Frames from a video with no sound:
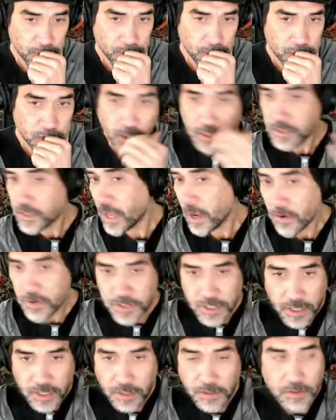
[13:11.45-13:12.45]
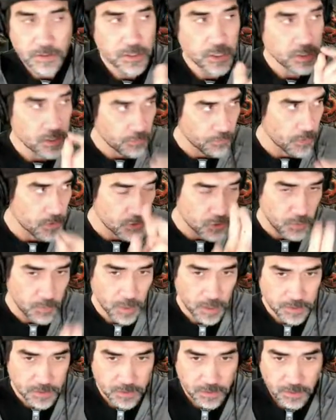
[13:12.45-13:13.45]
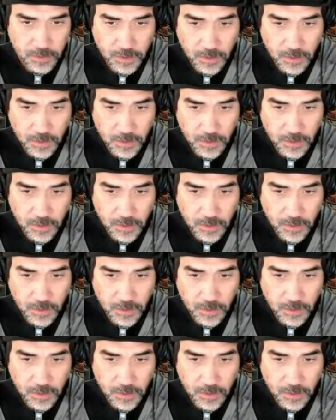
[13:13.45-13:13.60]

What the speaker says: So that's guaranteed, just the first 2 months.